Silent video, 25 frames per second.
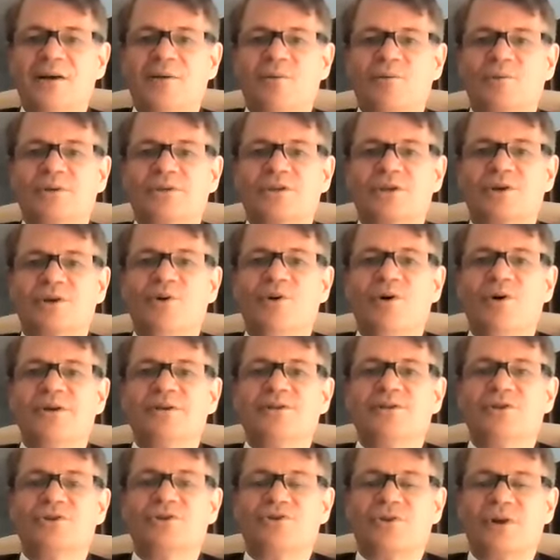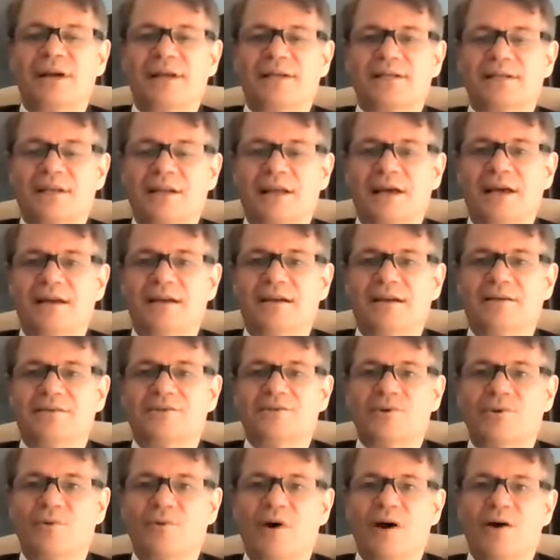was going to translate
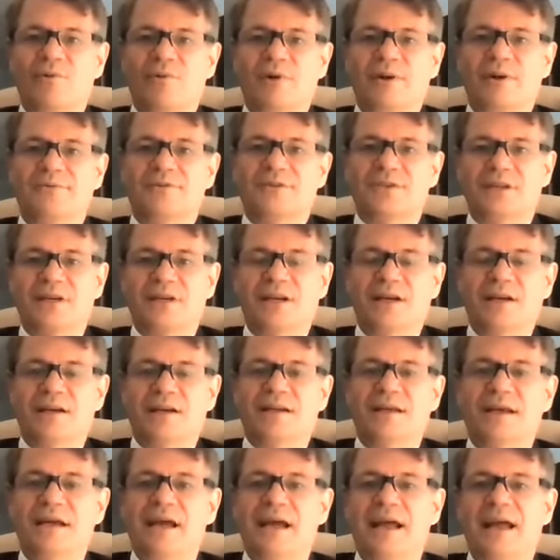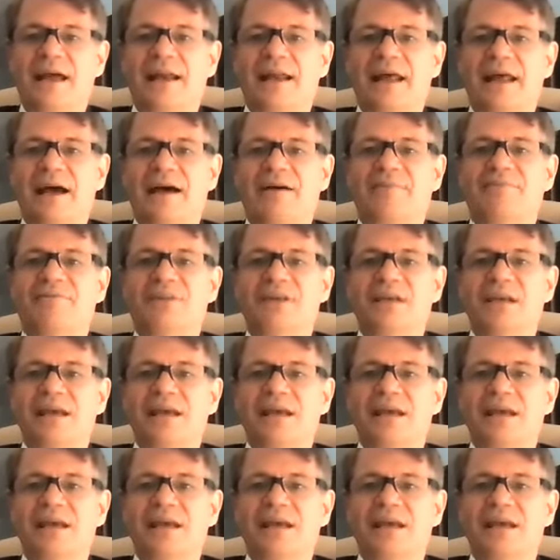into what we've seen and have the